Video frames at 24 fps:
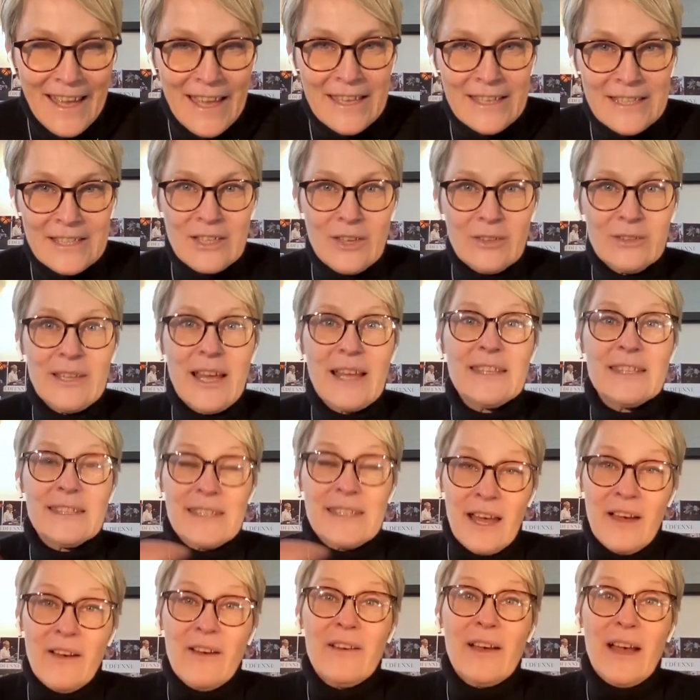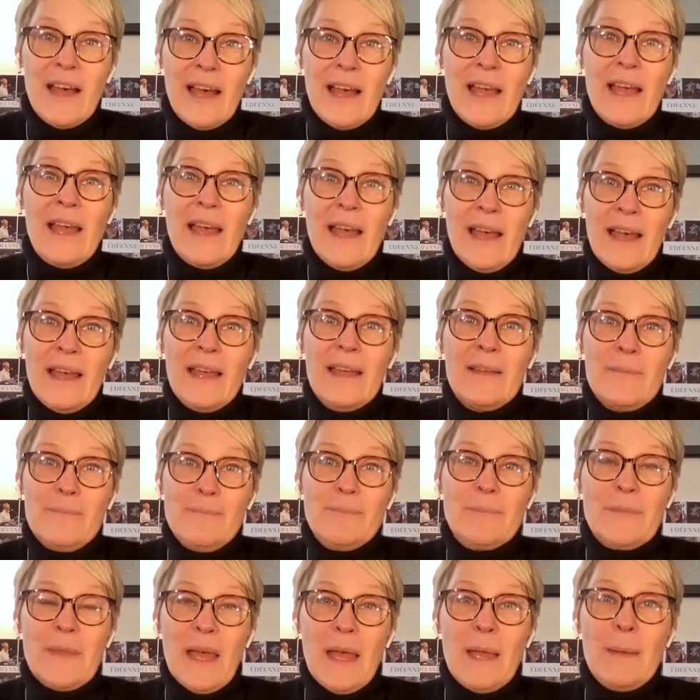So that's how
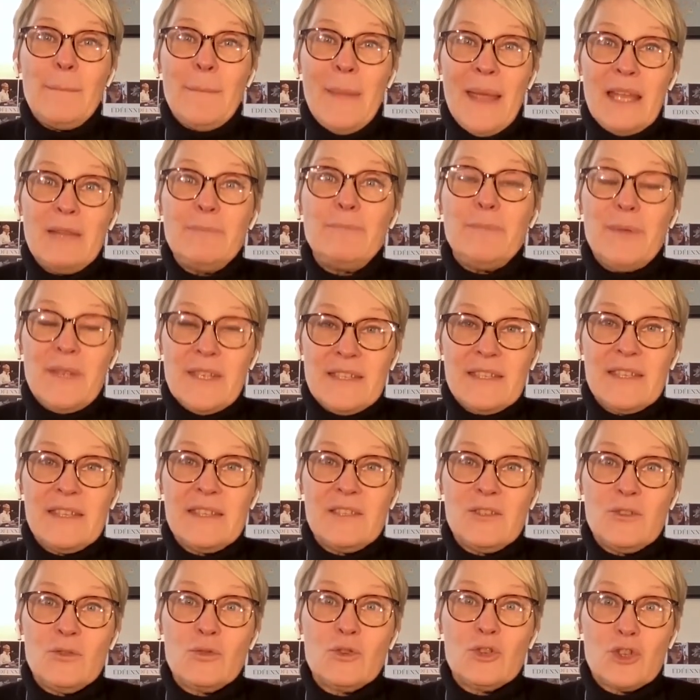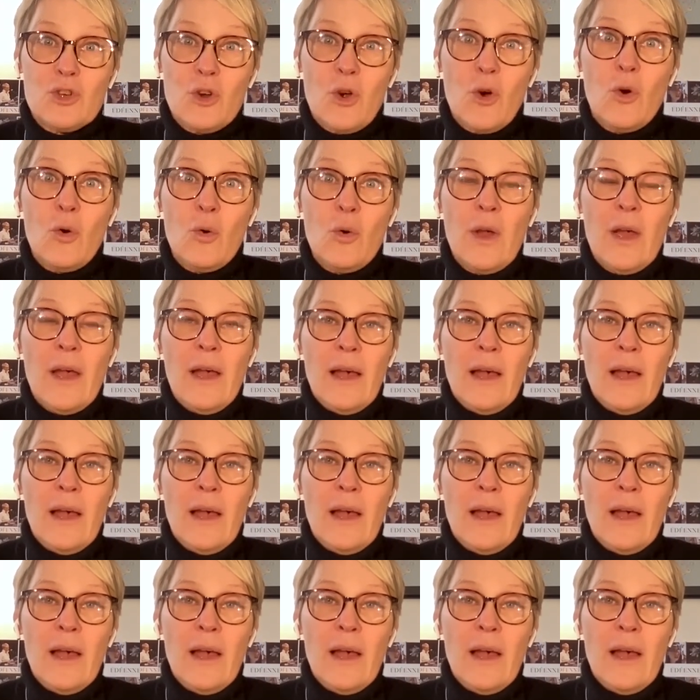I made pieces to show